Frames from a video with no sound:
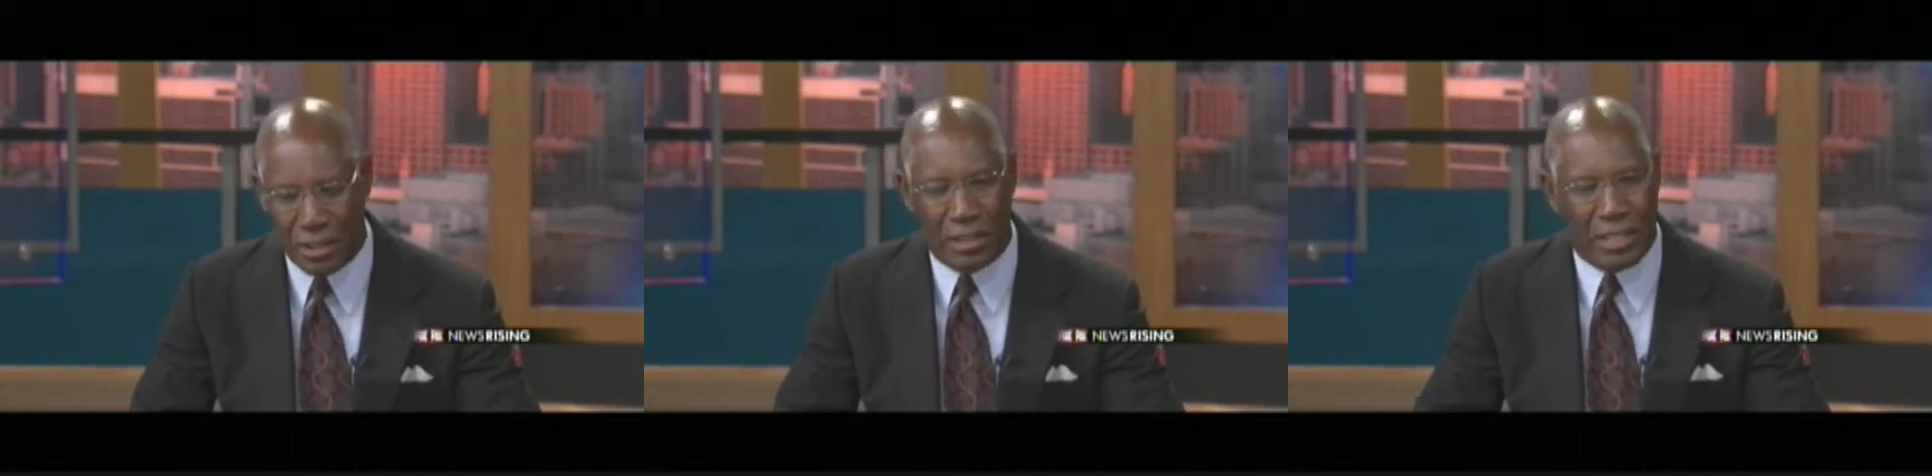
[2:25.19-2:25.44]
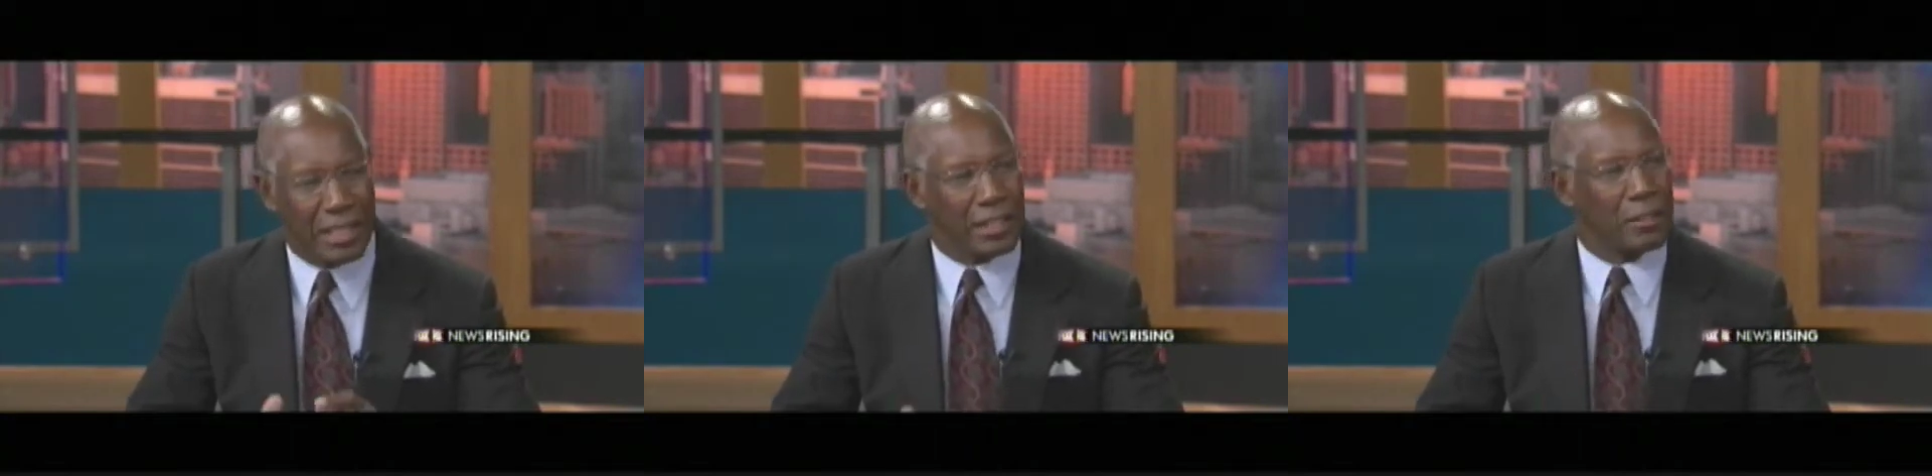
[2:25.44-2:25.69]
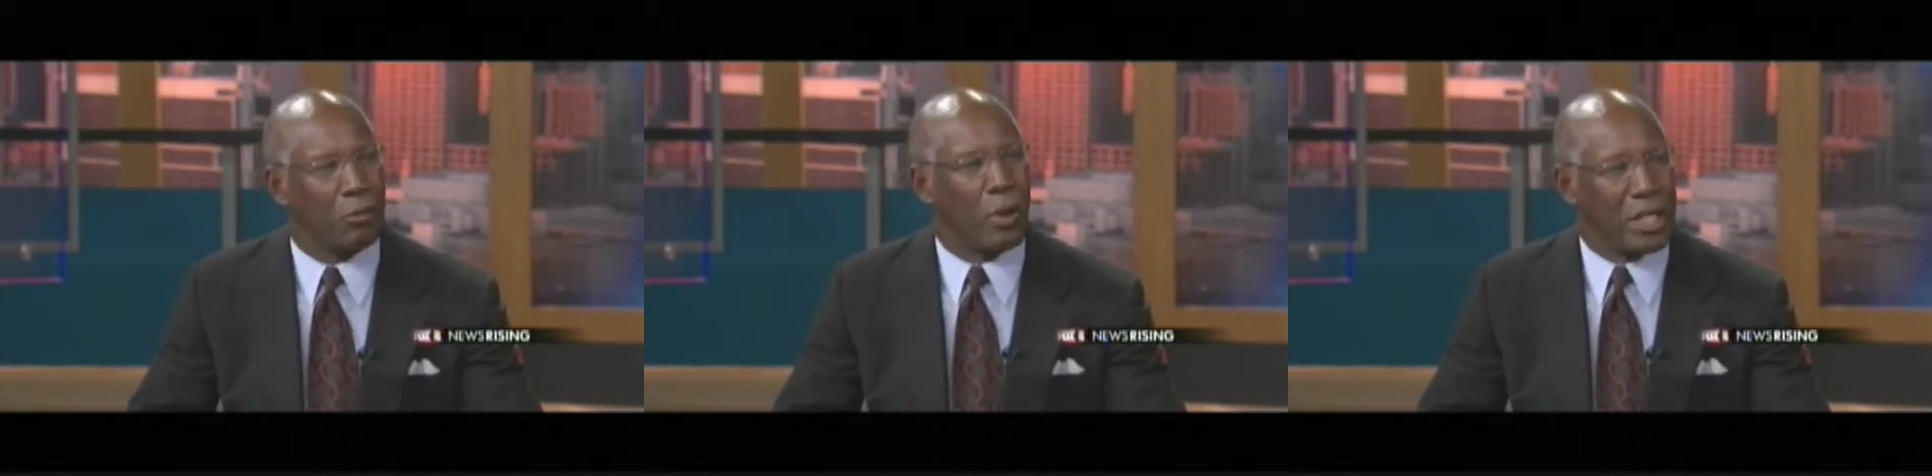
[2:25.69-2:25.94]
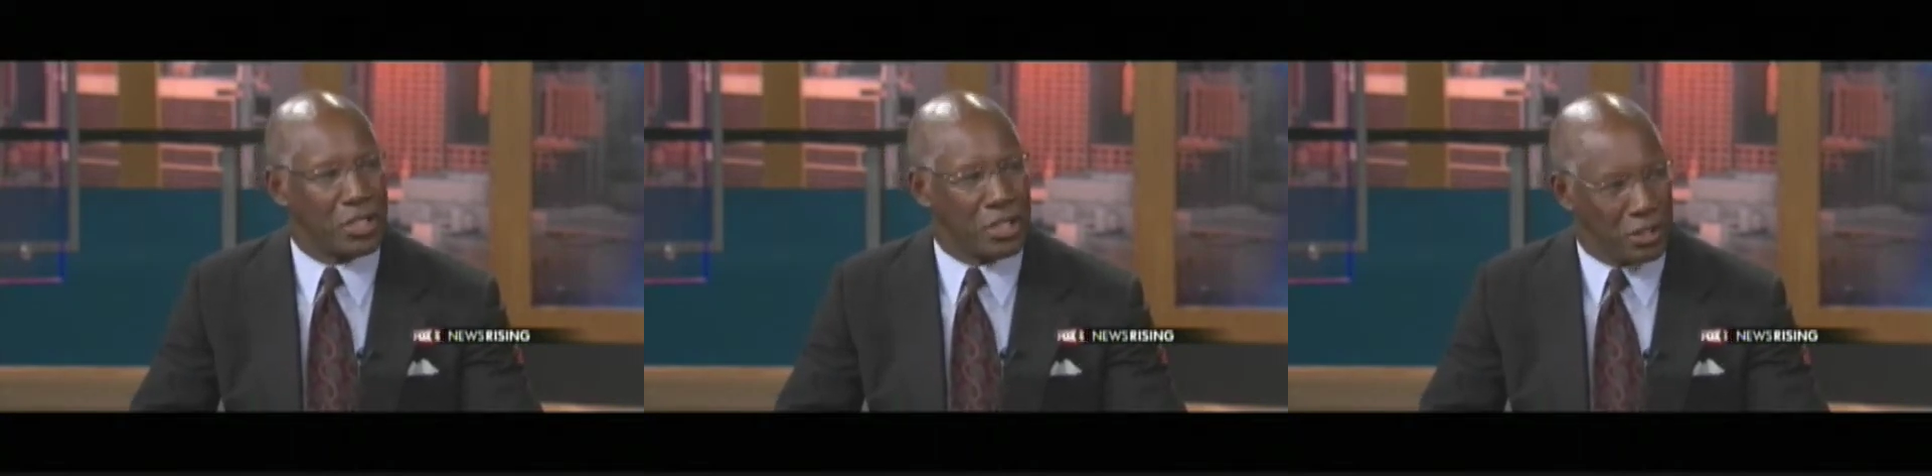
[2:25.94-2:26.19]
did it the
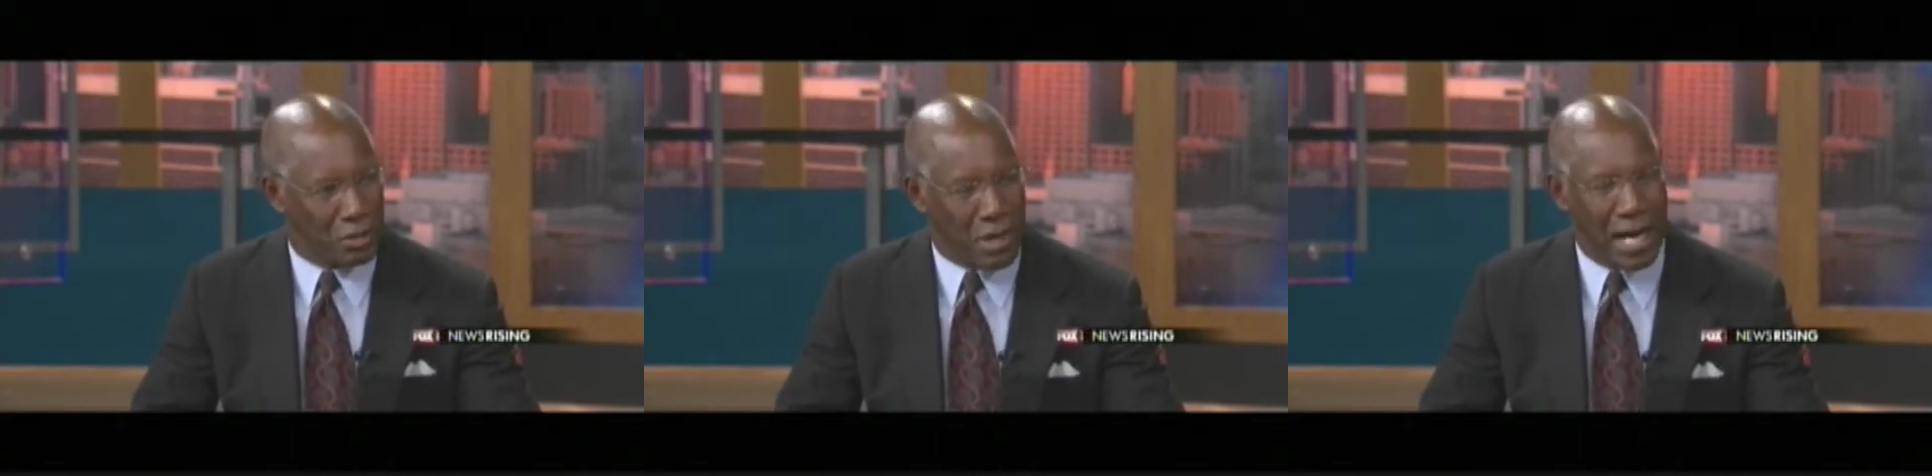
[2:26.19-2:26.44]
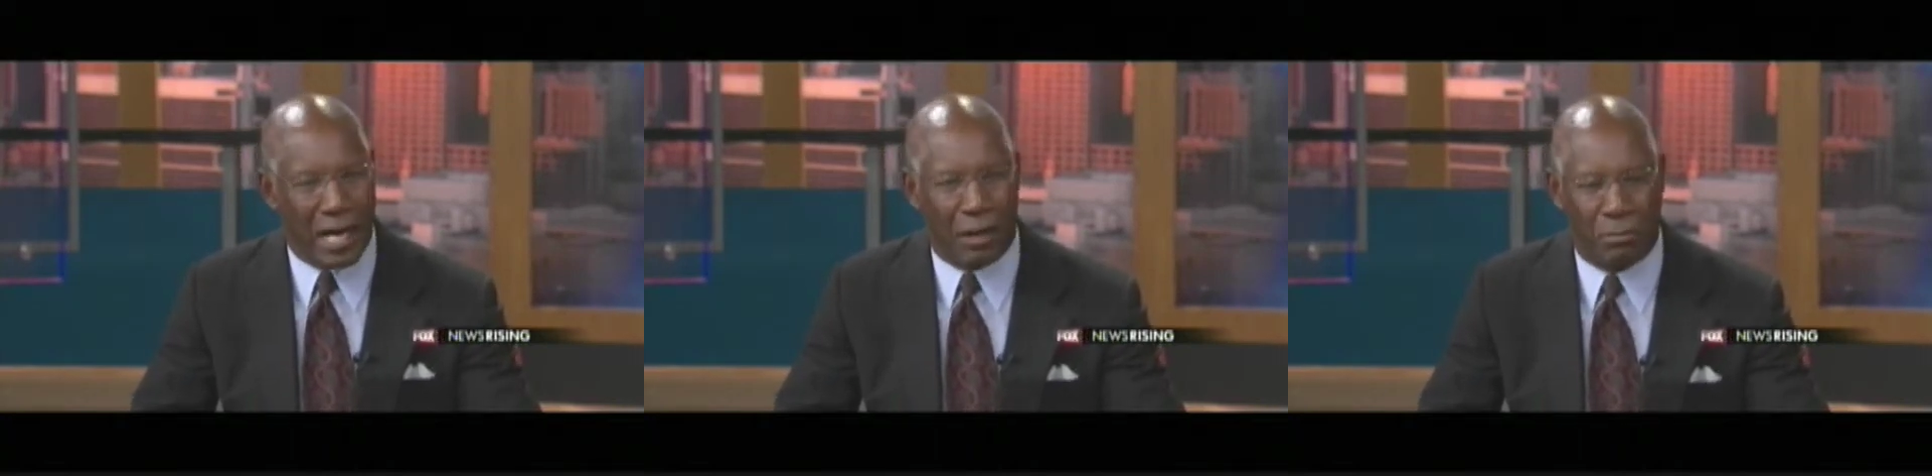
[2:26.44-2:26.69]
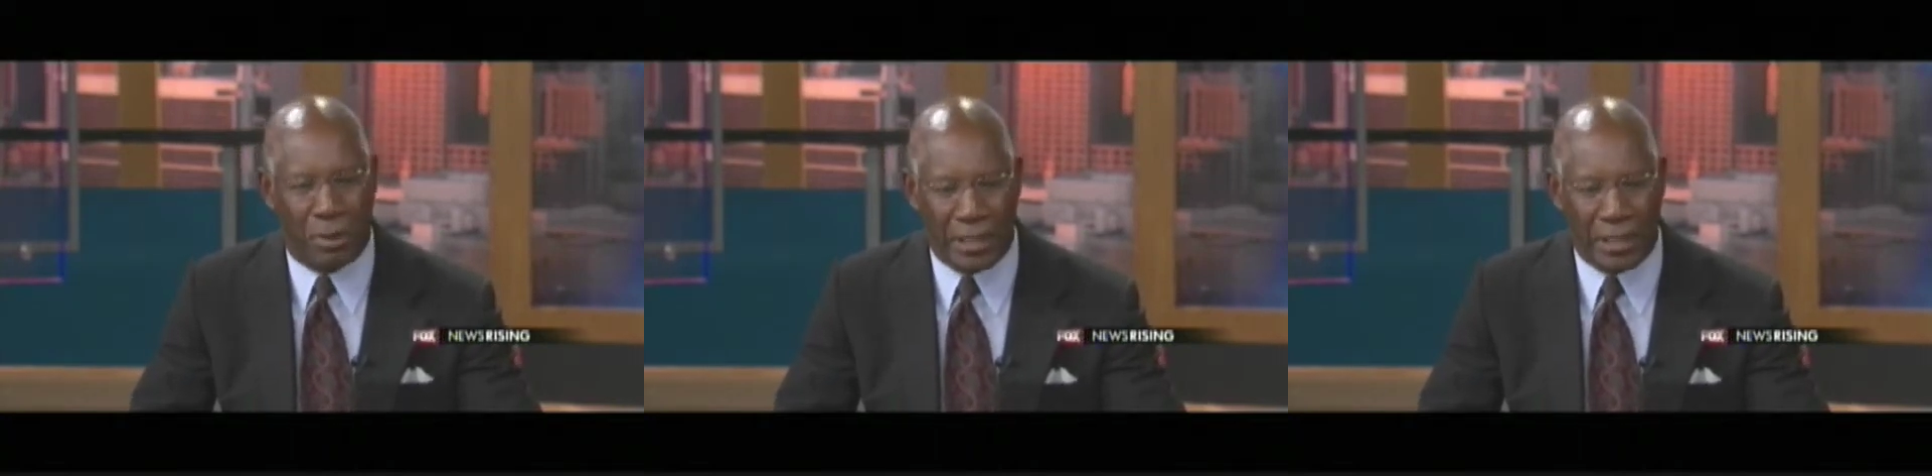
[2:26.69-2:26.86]
way she knew how.